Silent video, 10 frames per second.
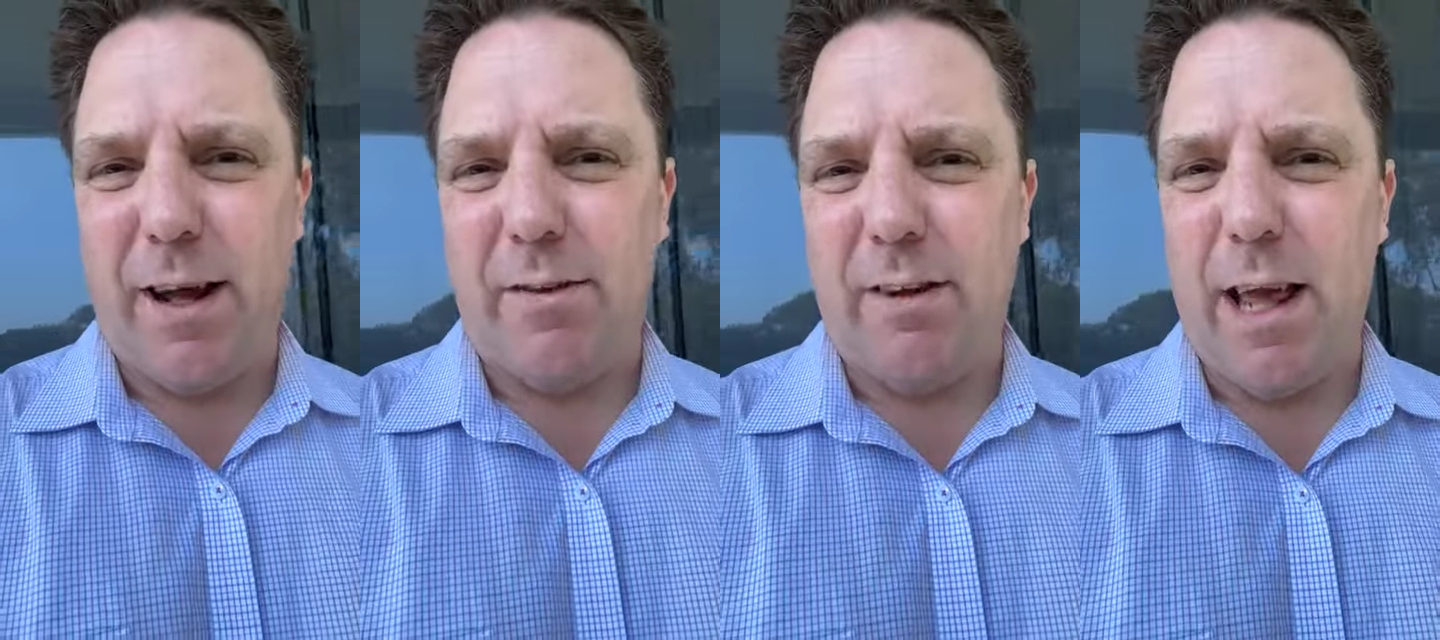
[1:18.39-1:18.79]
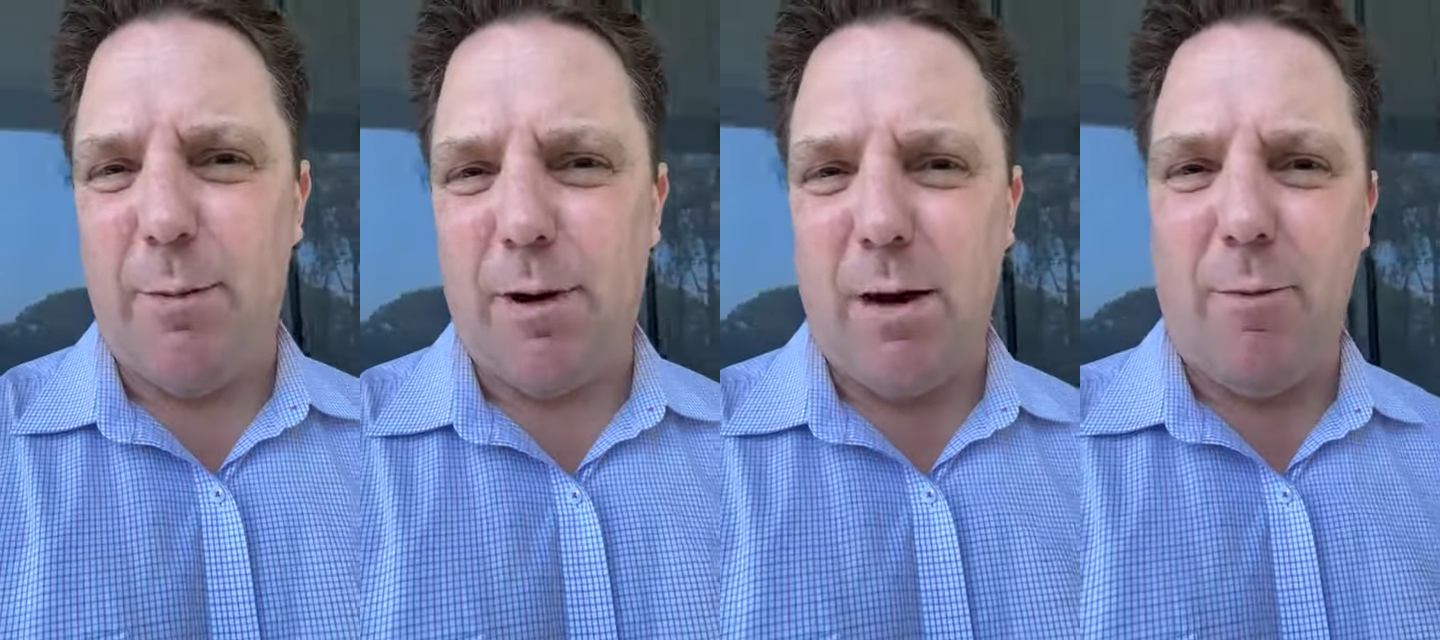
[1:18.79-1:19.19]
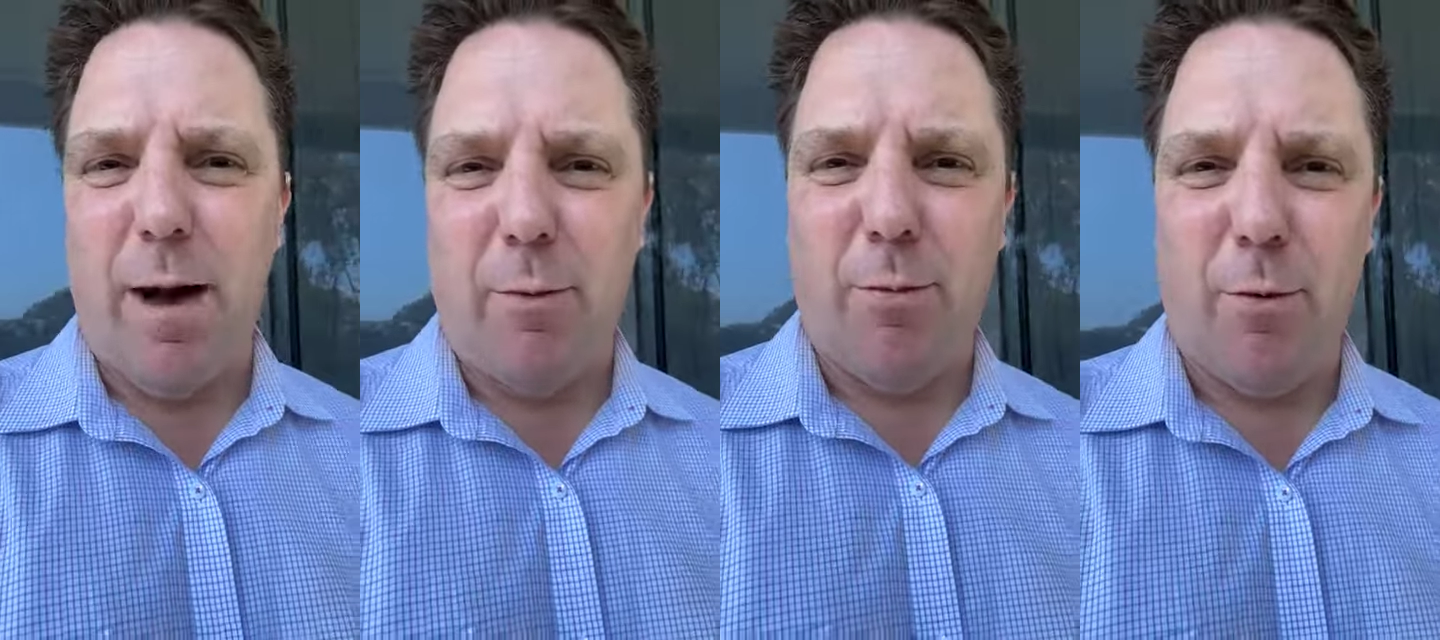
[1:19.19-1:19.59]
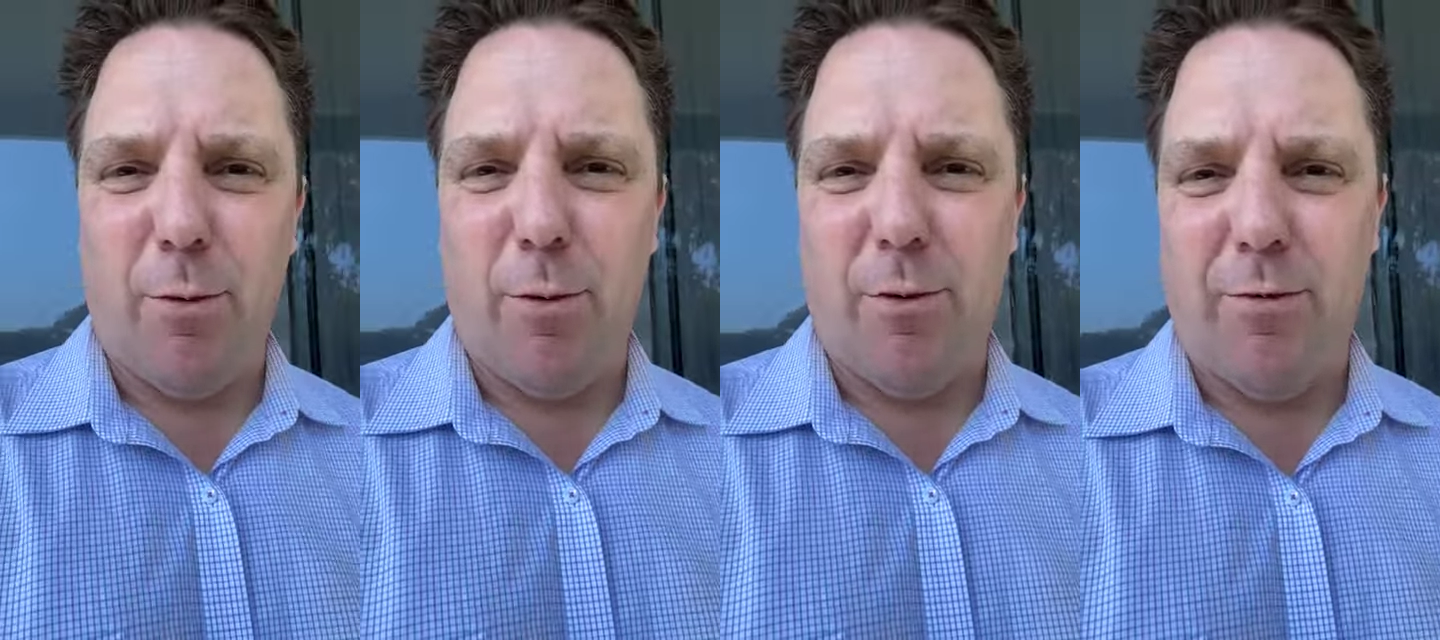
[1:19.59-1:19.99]
You don't get to keep on coming back with
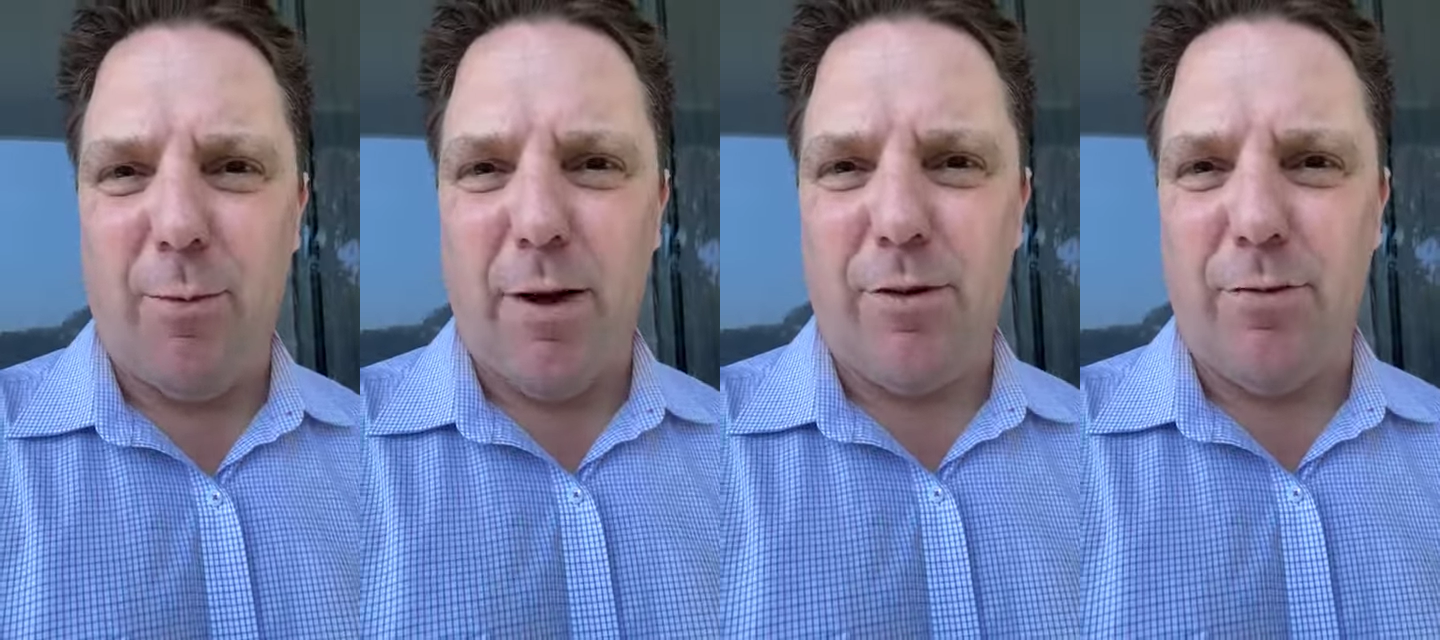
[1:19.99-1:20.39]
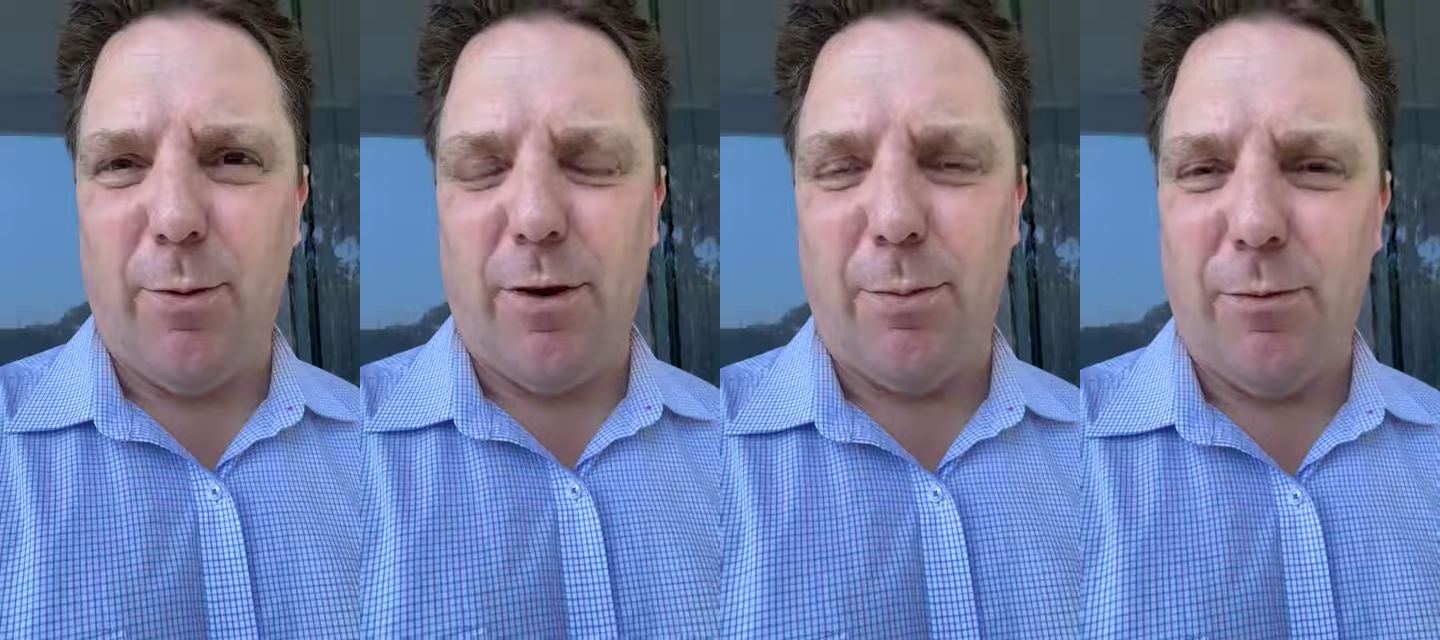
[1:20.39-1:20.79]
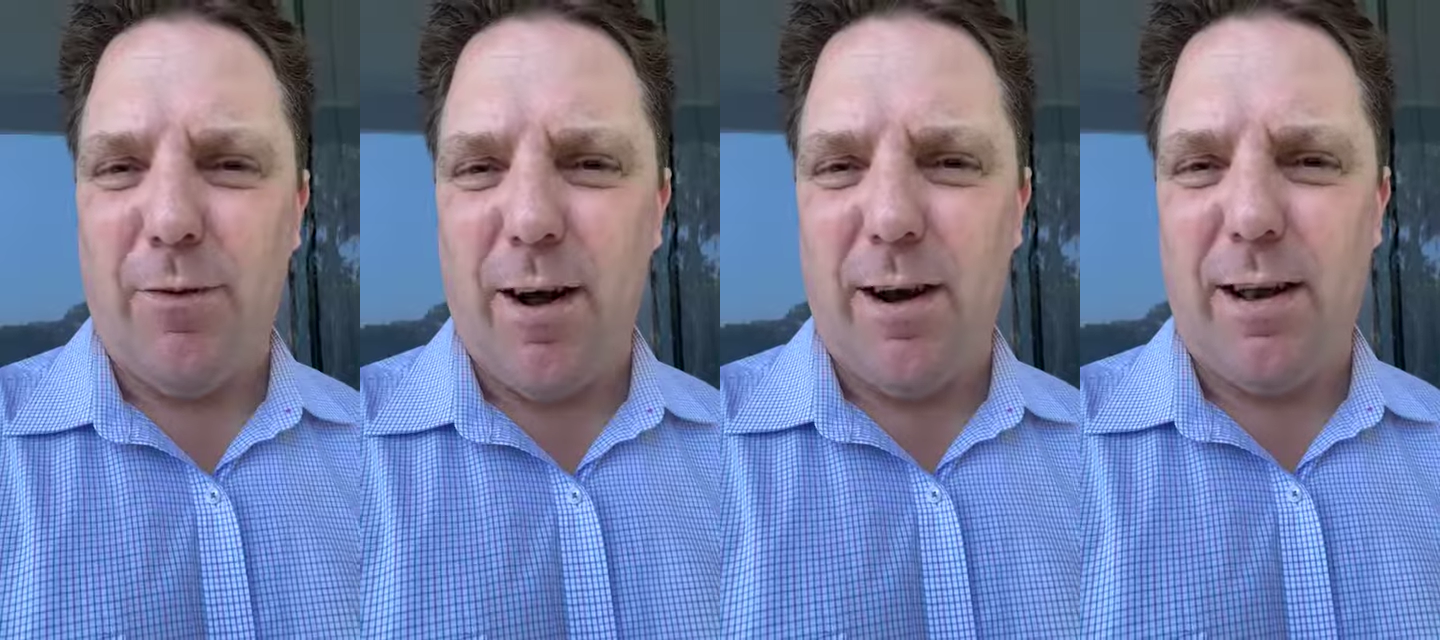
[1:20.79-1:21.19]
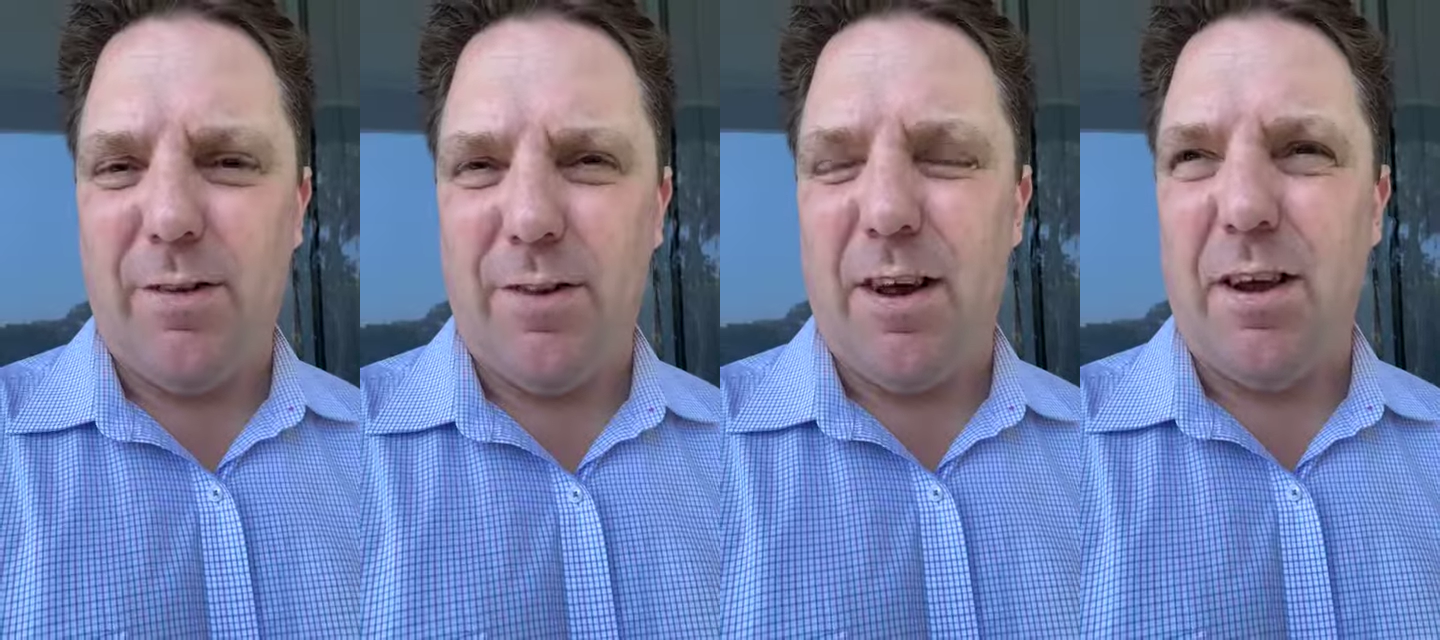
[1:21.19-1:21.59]
more and more information if what you provided
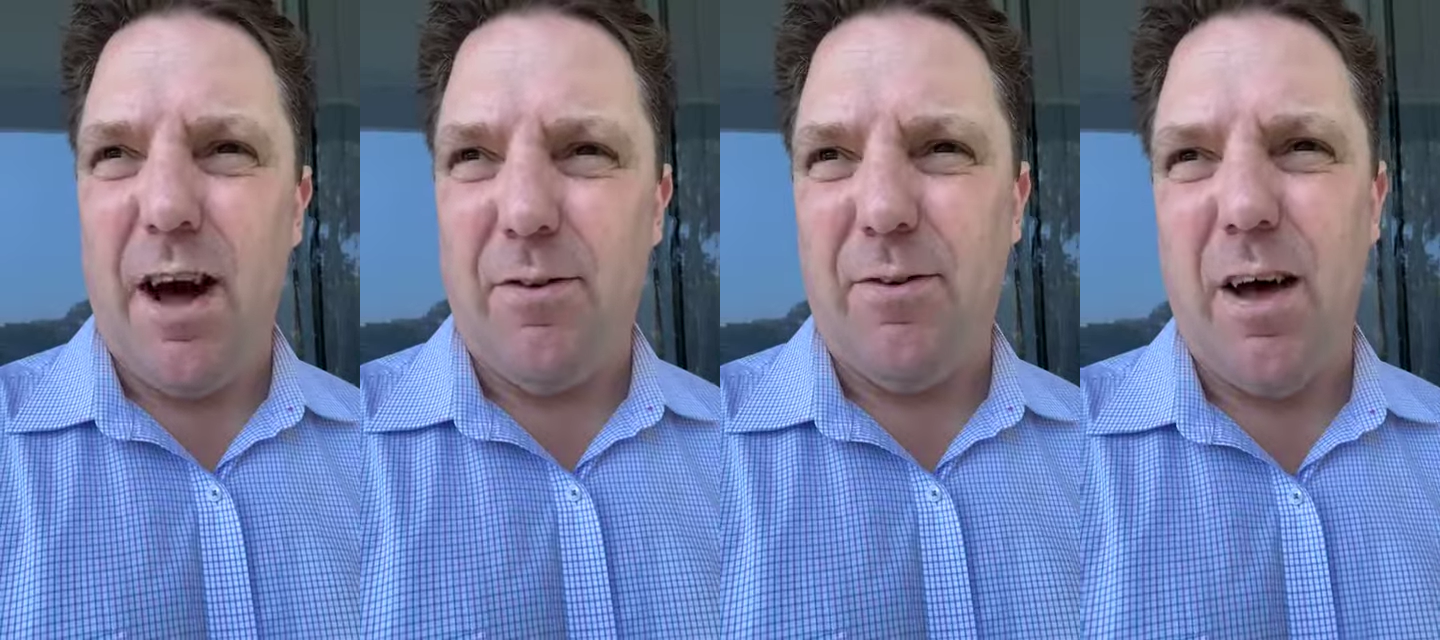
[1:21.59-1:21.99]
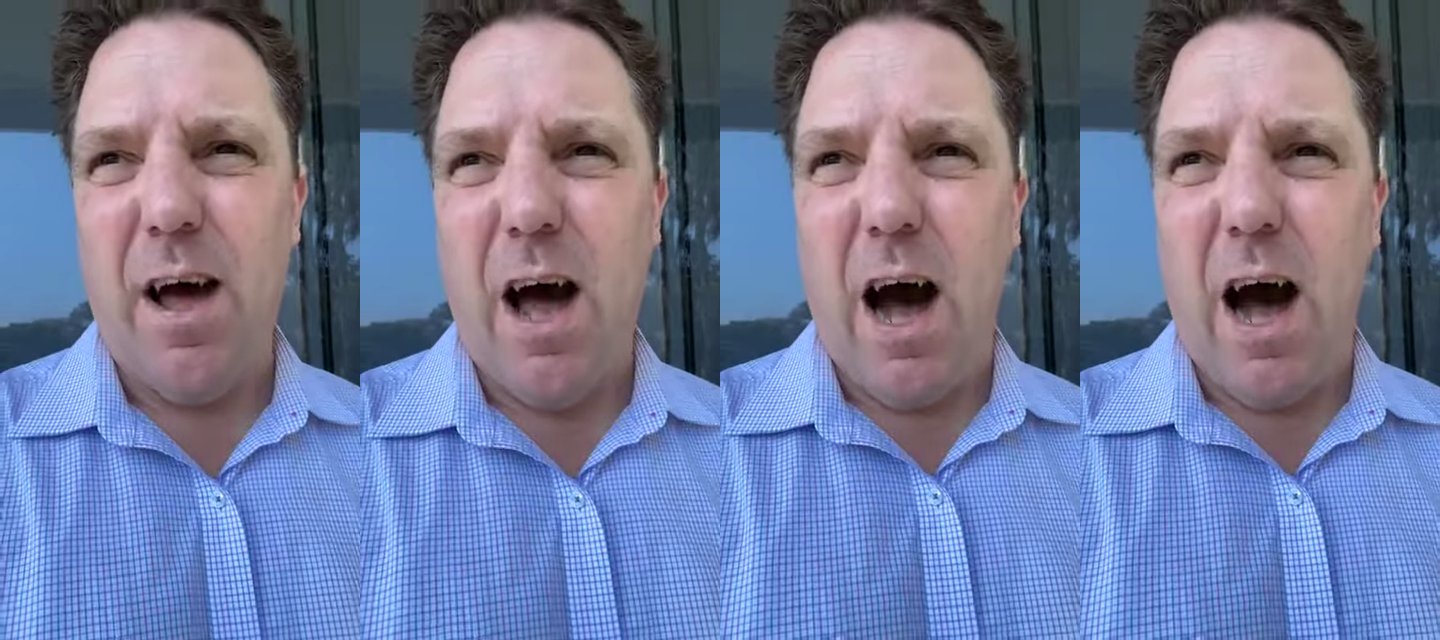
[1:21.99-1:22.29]
isn't enough.